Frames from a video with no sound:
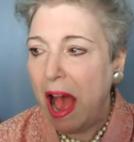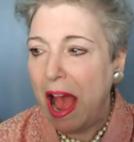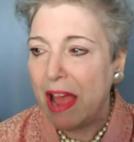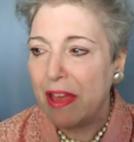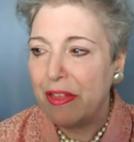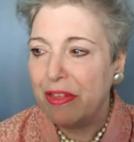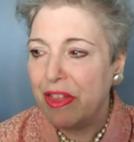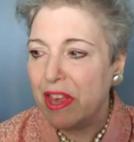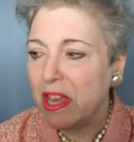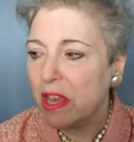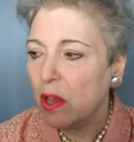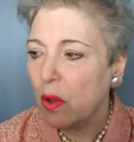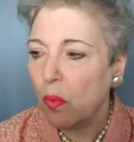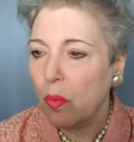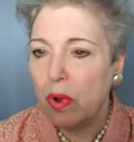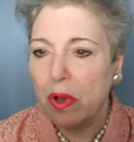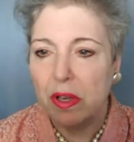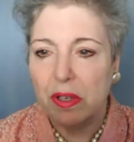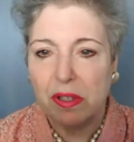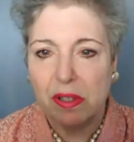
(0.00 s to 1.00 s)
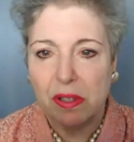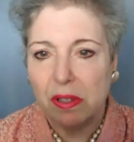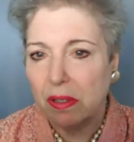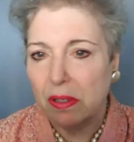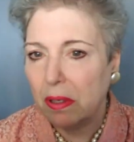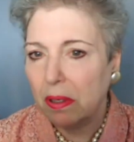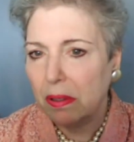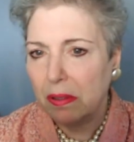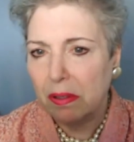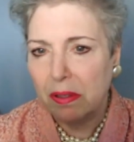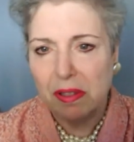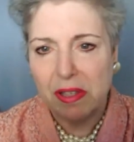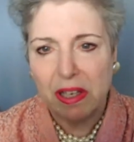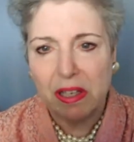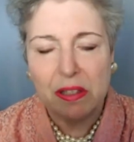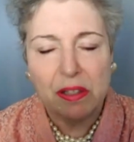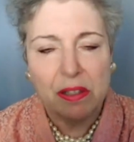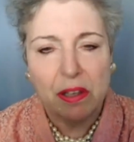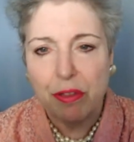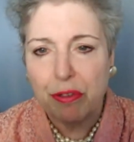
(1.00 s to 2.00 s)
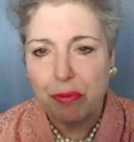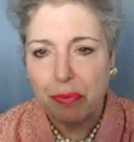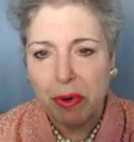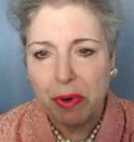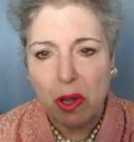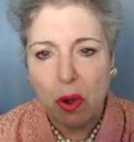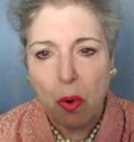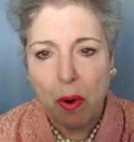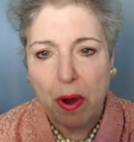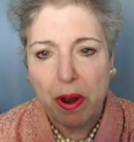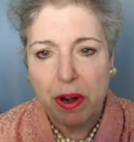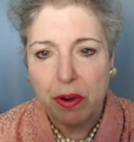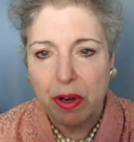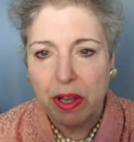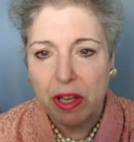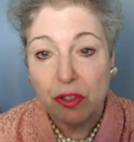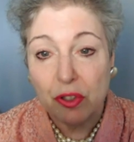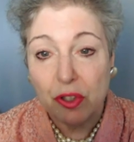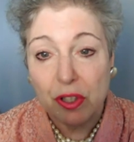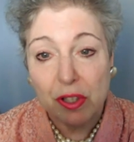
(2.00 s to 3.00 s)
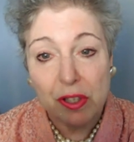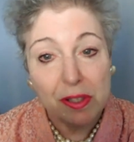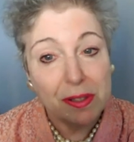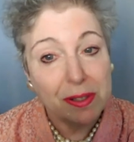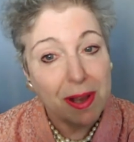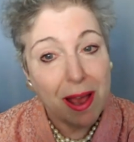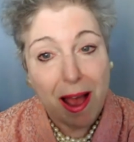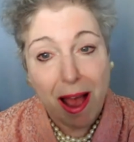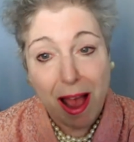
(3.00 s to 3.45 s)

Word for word: I think it was six and three quarter inches.